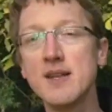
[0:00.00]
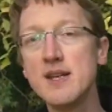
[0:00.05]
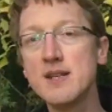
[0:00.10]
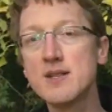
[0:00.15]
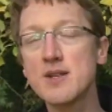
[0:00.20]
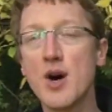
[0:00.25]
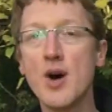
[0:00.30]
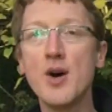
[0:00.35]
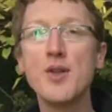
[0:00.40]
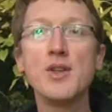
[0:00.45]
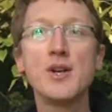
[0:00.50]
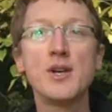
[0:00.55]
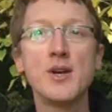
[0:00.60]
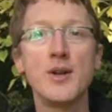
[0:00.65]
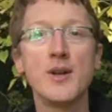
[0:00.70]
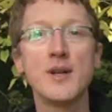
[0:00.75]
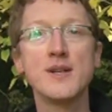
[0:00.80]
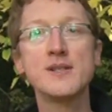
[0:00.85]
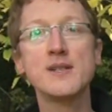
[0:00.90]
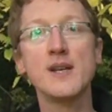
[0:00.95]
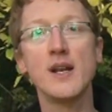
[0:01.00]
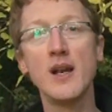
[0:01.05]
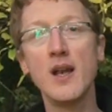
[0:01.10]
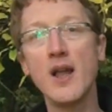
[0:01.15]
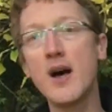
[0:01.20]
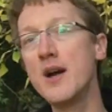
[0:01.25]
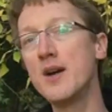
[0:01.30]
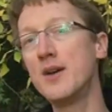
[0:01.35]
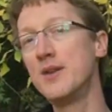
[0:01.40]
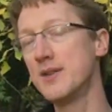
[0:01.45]
these other colours that
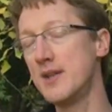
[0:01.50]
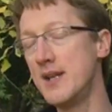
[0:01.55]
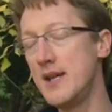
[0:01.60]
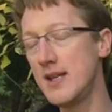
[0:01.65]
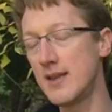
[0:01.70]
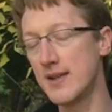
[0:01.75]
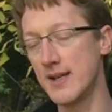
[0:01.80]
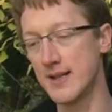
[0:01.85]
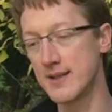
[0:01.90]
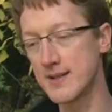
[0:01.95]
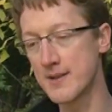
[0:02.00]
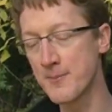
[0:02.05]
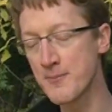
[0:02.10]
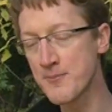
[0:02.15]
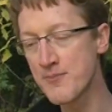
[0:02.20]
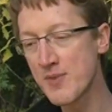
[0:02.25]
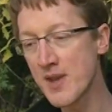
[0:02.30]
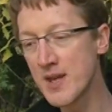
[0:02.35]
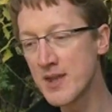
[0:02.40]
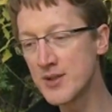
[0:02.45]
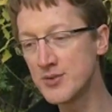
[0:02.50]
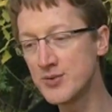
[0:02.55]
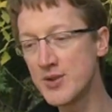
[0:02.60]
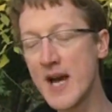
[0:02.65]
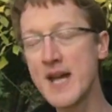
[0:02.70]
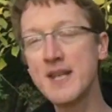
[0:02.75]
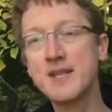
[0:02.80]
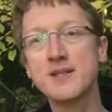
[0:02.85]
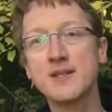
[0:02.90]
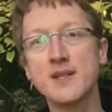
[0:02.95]
lie underneath it, the
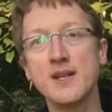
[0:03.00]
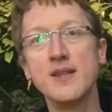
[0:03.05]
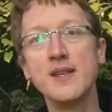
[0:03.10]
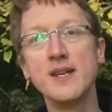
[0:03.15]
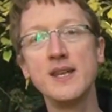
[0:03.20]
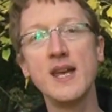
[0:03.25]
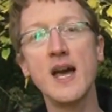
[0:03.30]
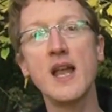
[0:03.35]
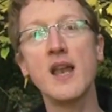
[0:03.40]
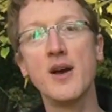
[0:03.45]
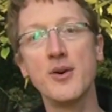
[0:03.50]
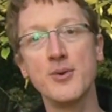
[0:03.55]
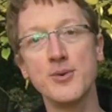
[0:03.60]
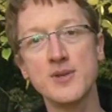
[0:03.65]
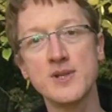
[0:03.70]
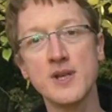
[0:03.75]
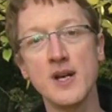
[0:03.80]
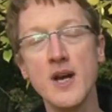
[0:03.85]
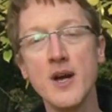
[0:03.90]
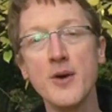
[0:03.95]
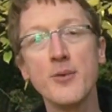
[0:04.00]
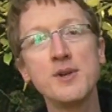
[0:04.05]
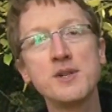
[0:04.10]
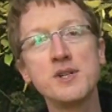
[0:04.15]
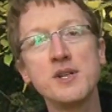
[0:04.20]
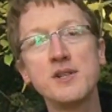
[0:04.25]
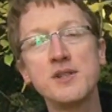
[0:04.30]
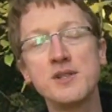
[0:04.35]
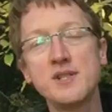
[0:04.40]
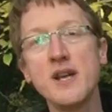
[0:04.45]
reds and the yellows,
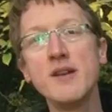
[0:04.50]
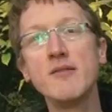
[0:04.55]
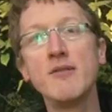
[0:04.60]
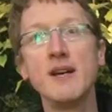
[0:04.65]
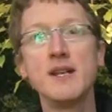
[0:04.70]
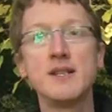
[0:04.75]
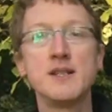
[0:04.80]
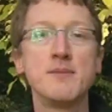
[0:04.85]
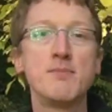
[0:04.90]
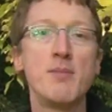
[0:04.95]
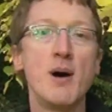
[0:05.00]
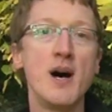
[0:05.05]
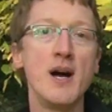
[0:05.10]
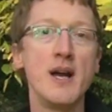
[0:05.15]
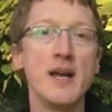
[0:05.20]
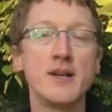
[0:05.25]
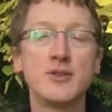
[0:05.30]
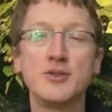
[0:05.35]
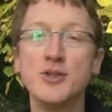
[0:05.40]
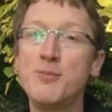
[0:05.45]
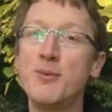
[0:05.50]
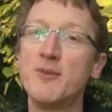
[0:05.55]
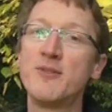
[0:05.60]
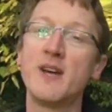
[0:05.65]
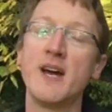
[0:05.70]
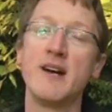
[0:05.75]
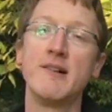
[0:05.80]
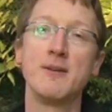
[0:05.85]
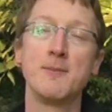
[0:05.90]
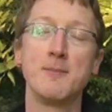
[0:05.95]
which are generated by a group of
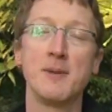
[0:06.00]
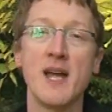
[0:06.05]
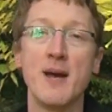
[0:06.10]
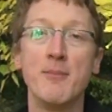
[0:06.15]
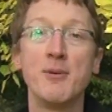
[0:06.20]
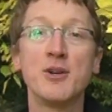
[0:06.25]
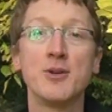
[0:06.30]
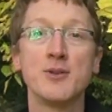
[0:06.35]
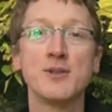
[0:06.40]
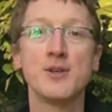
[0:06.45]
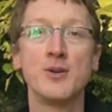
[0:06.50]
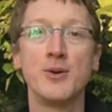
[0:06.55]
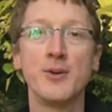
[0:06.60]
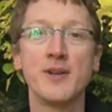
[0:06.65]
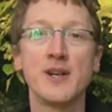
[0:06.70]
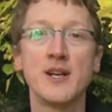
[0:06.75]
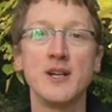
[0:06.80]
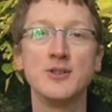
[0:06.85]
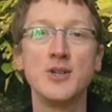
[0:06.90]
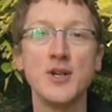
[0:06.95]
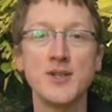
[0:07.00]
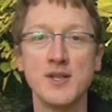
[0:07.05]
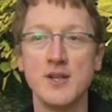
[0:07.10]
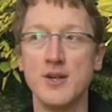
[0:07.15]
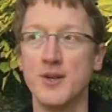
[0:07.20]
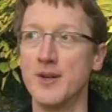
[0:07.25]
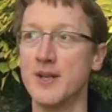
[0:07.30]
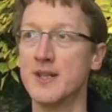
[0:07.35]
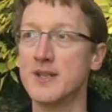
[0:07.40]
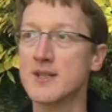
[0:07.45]
chemicals called the
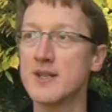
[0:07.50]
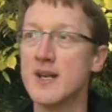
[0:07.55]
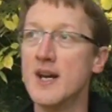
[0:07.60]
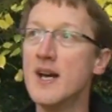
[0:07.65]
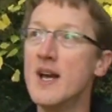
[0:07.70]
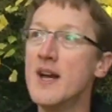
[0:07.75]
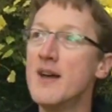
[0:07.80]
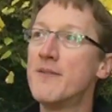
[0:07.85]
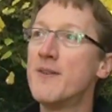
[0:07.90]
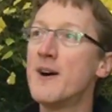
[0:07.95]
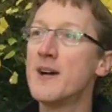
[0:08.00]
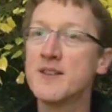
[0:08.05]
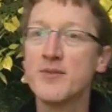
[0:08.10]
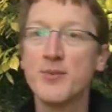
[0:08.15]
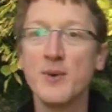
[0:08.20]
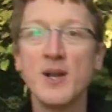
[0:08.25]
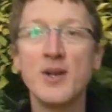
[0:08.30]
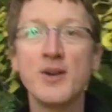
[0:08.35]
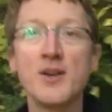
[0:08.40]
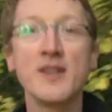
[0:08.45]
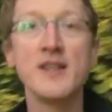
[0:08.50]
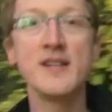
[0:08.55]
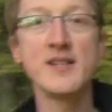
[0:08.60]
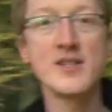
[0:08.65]
carotenoids. In fact, if we look at